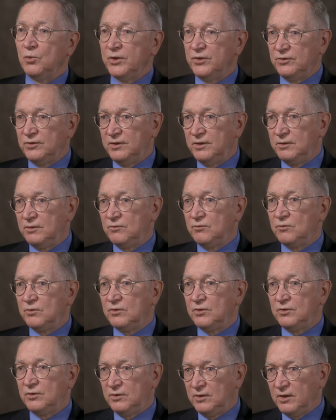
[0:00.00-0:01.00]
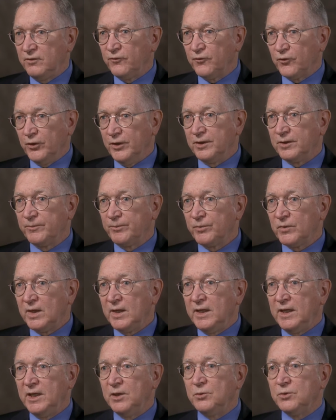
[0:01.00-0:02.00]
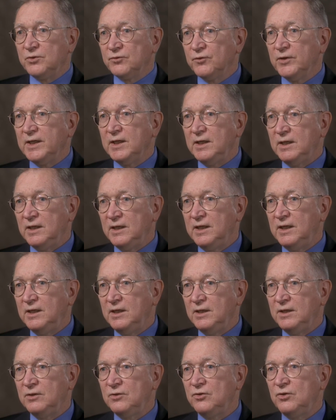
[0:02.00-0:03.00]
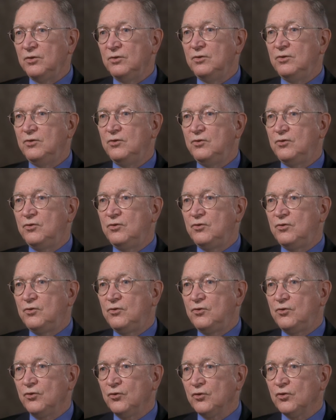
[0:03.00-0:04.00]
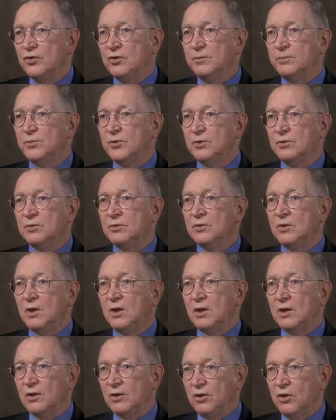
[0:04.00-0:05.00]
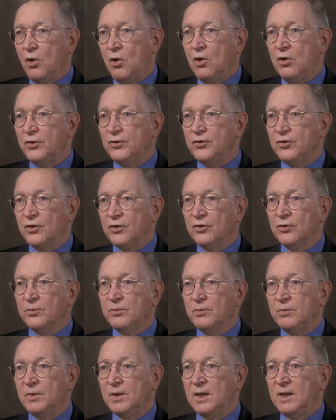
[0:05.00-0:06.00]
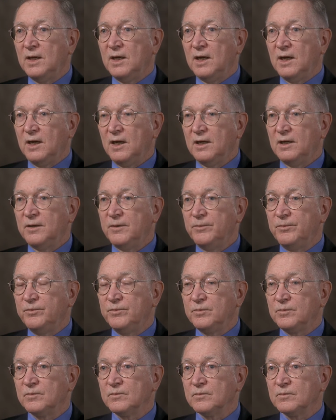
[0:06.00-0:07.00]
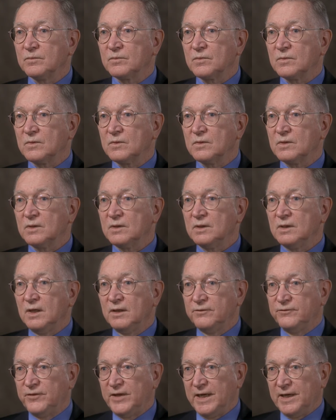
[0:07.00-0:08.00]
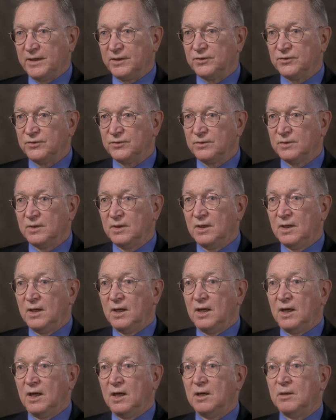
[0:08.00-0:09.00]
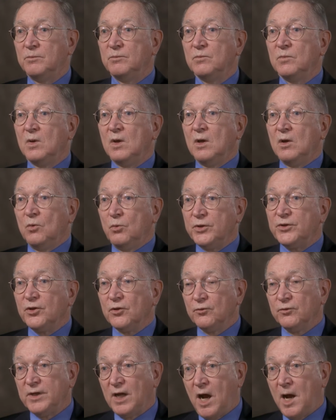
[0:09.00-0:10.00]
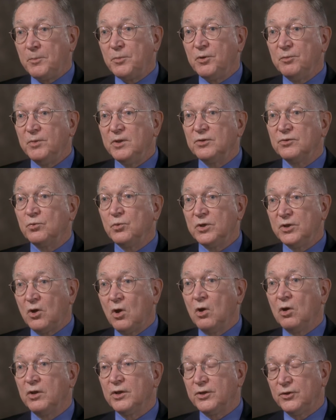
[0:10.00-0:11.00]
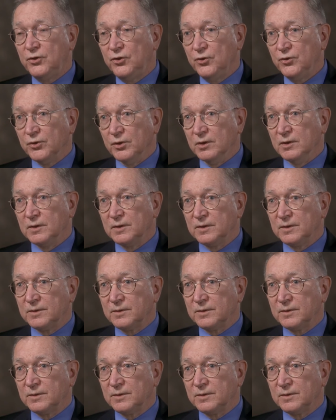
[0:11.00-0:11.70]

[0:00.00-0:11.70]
was different. It was really leading to durable, long-term um, effects, um, which an optimist would call a cure.